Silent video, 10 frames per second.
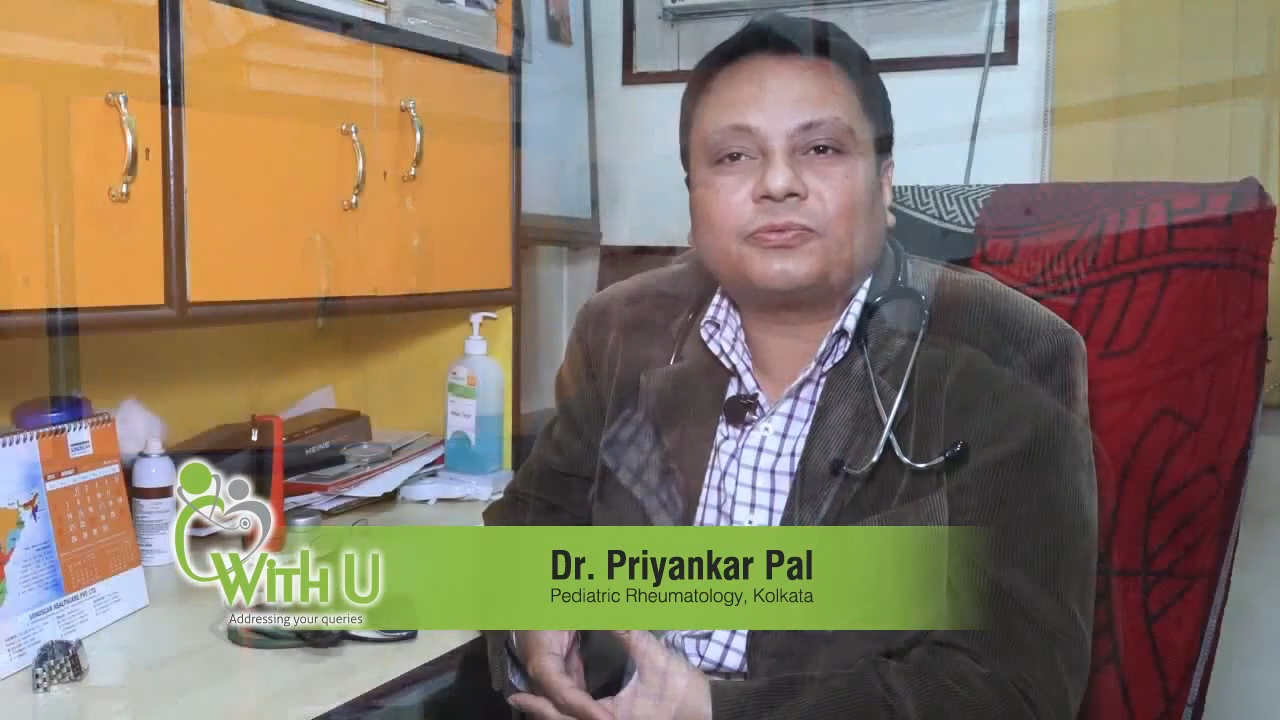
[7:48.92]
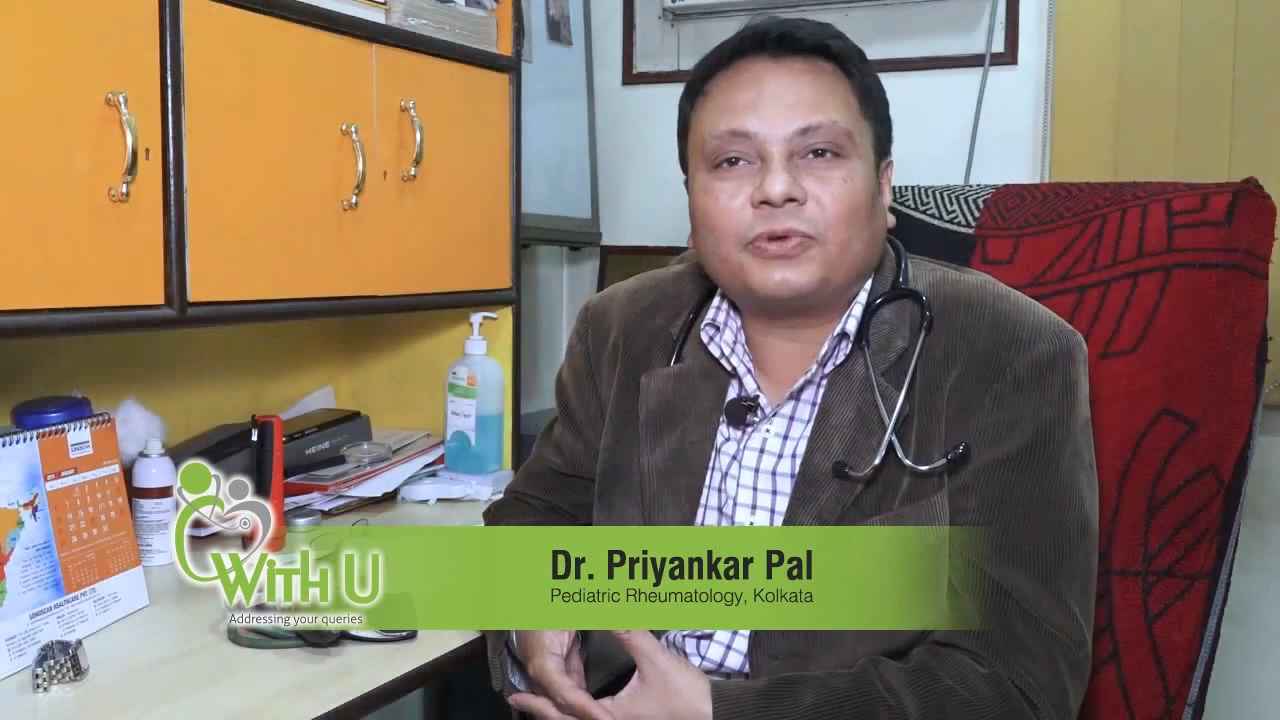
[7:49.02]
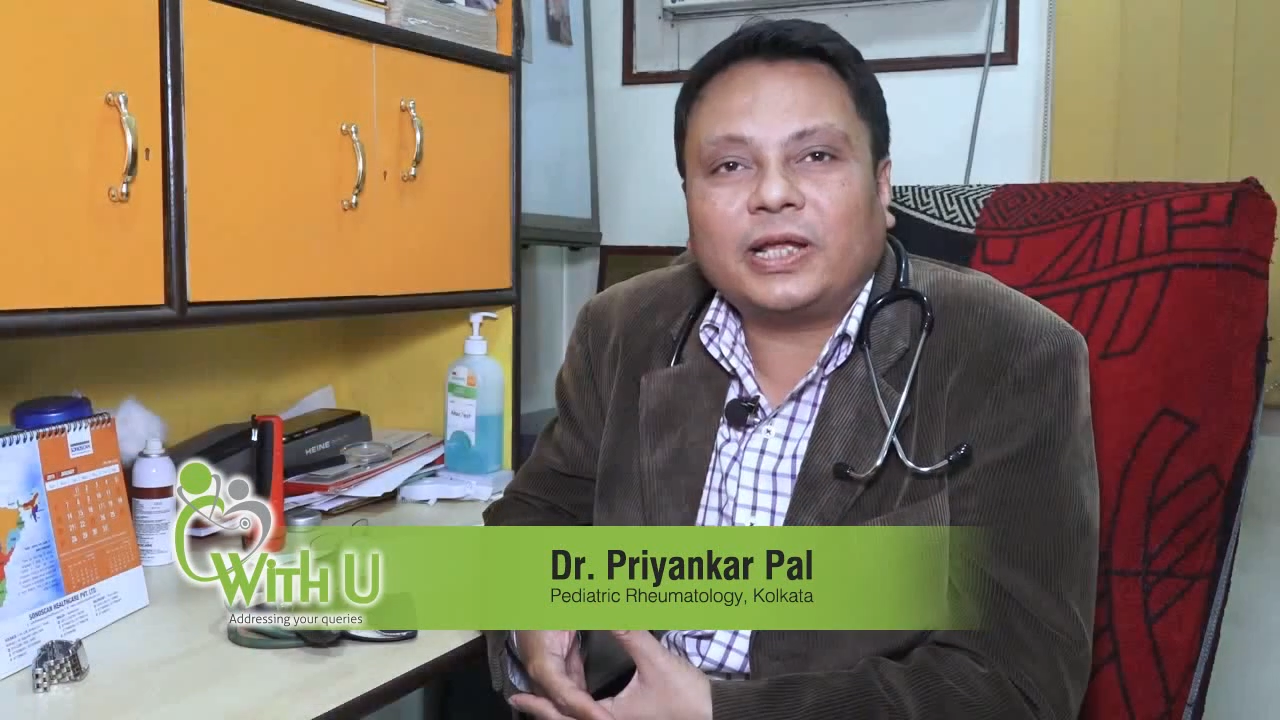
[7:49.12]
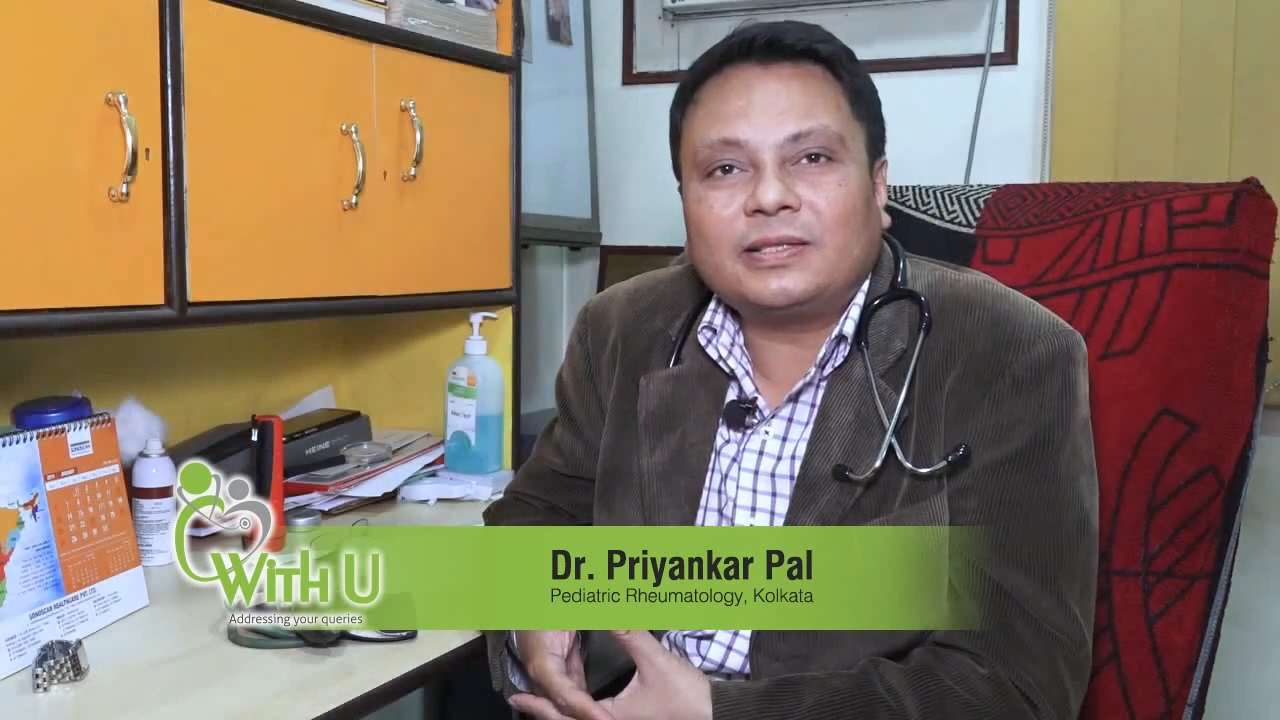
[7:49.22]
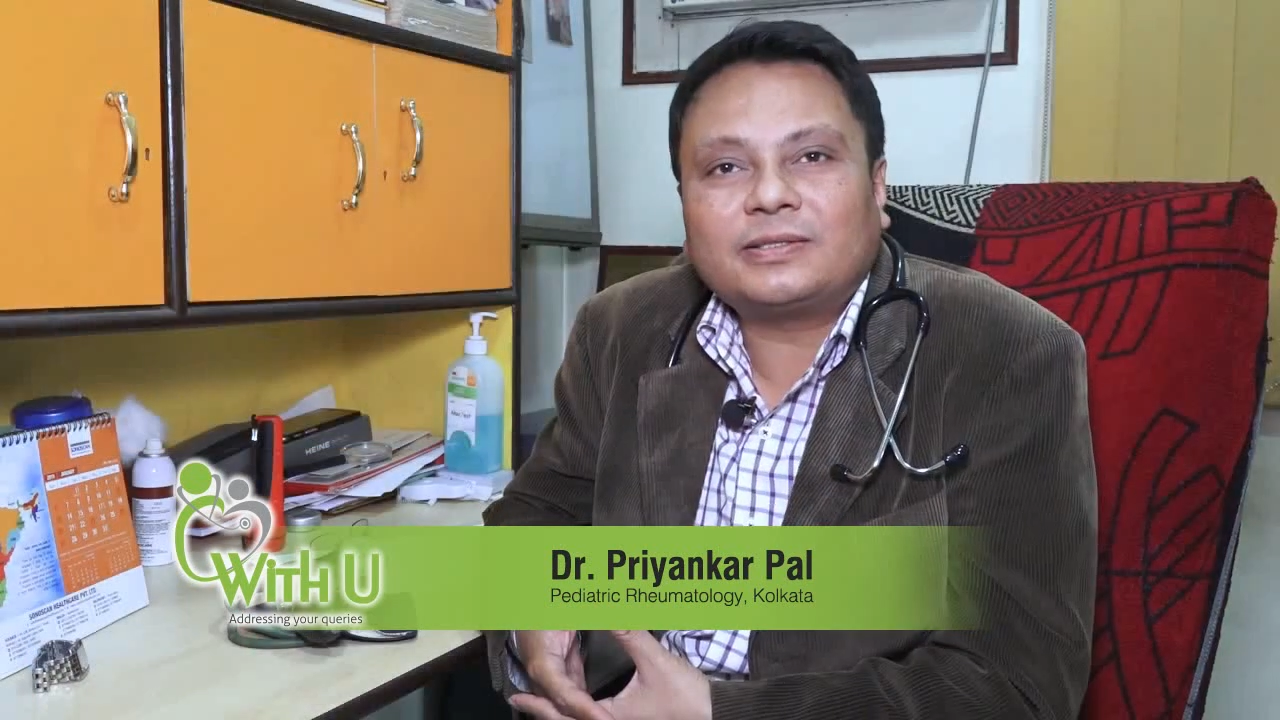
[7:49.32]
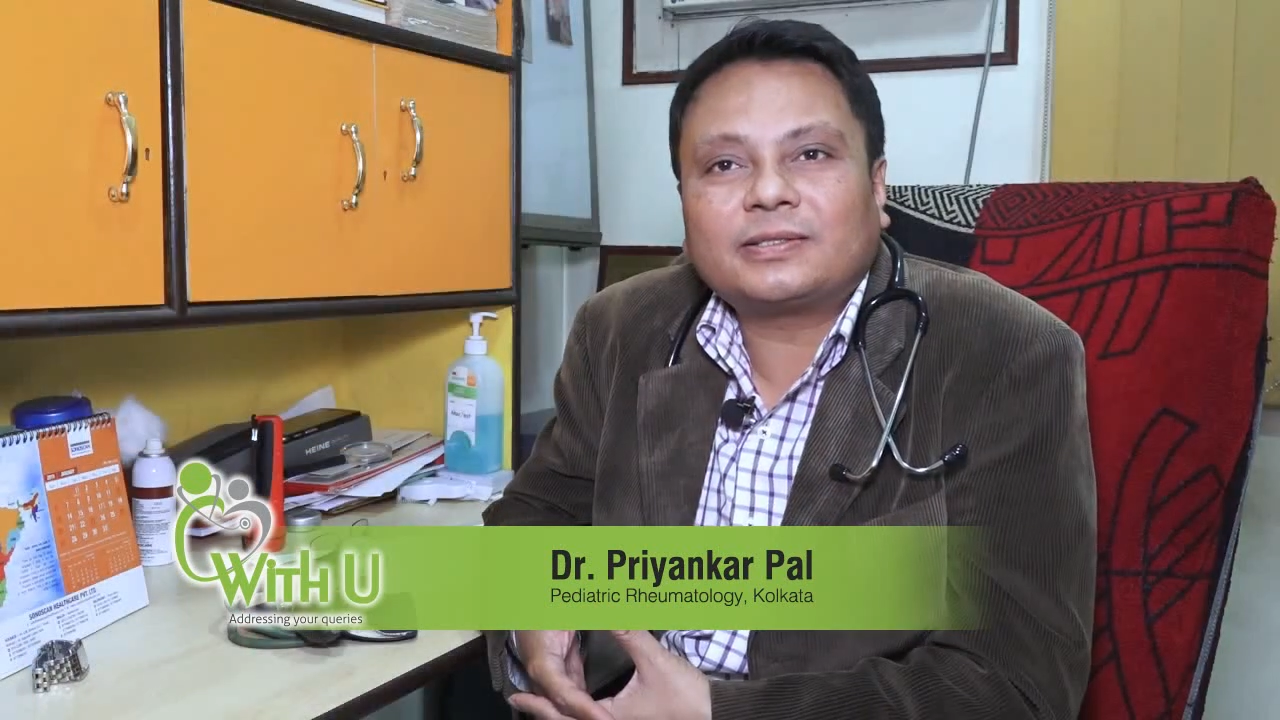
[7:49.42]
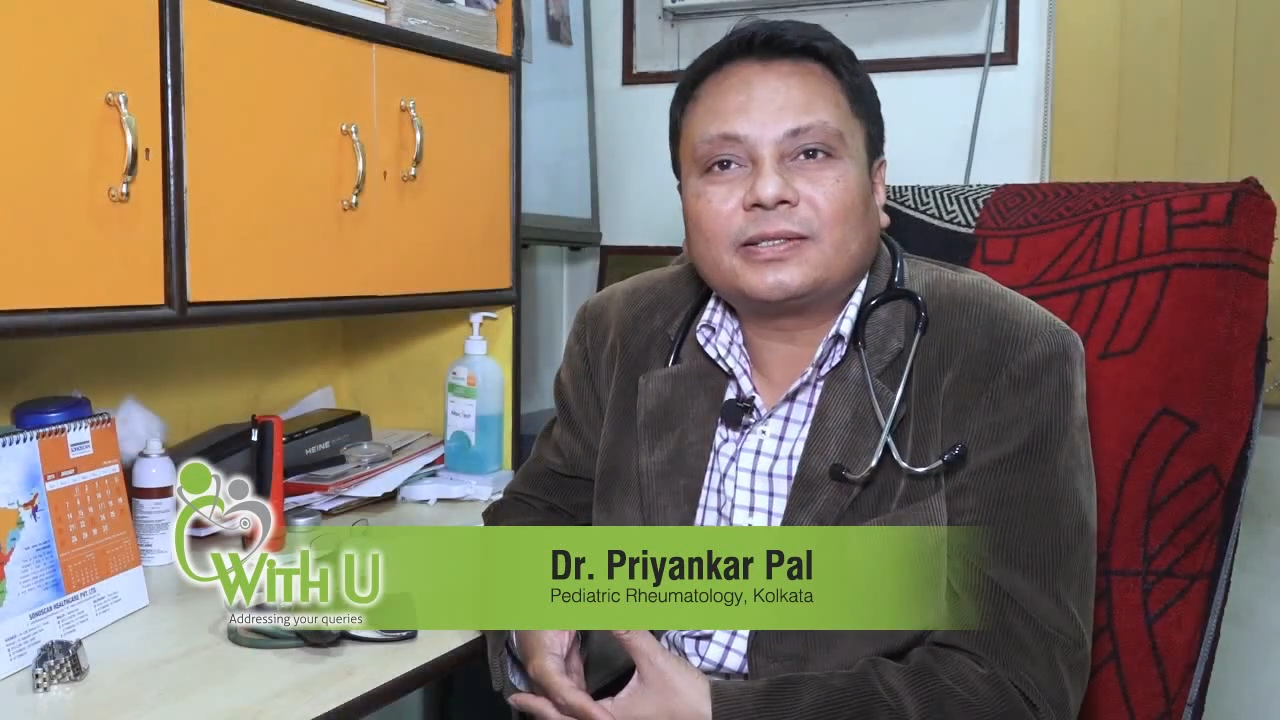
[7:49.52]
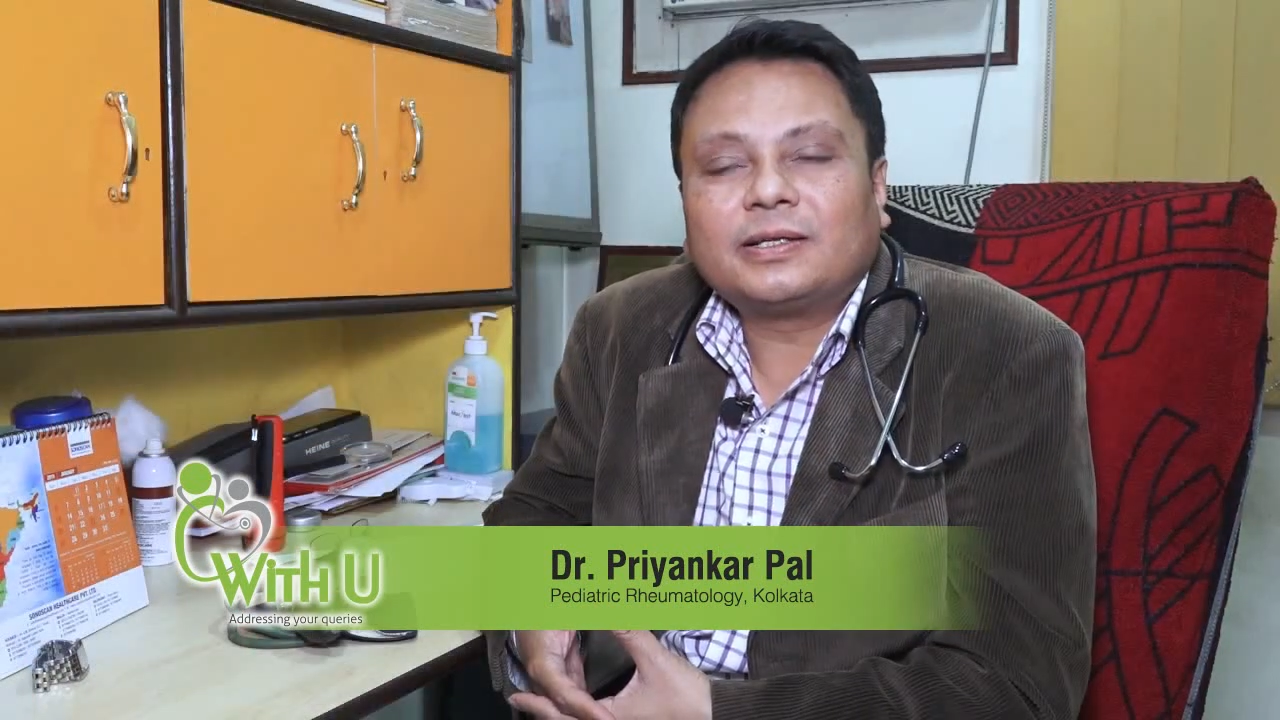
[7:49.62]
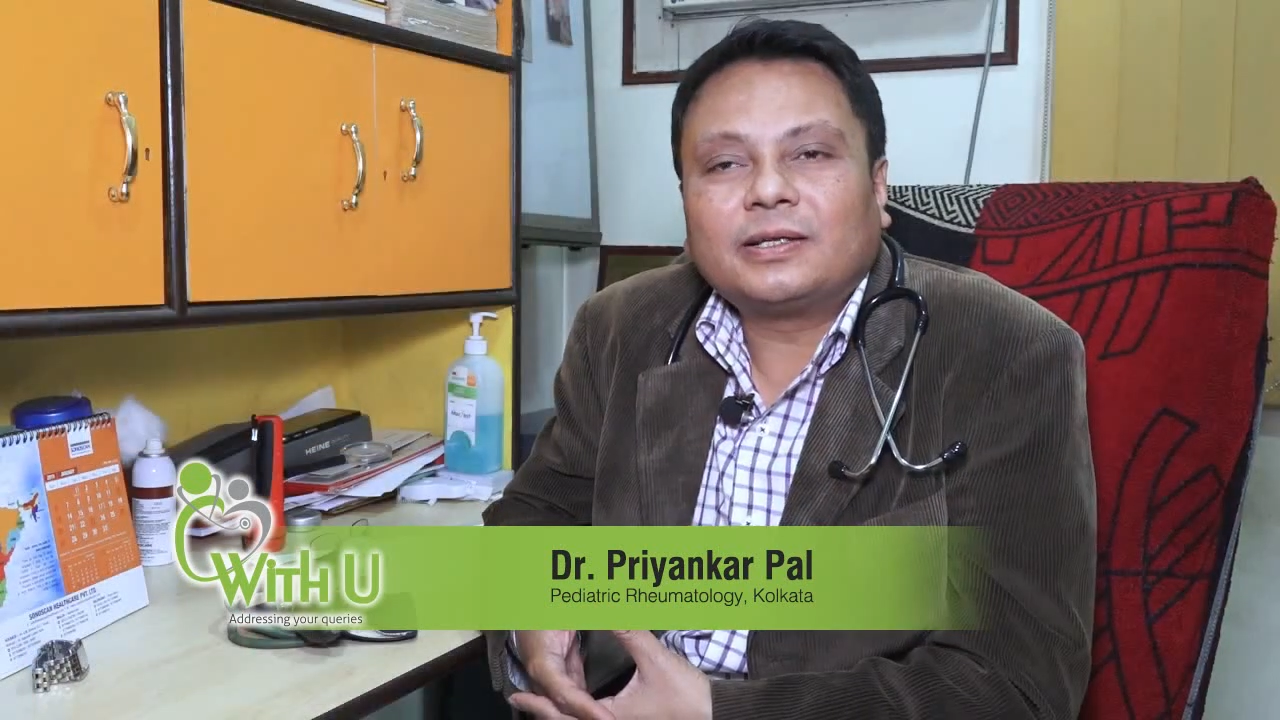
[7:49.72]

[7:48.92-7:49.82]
fails,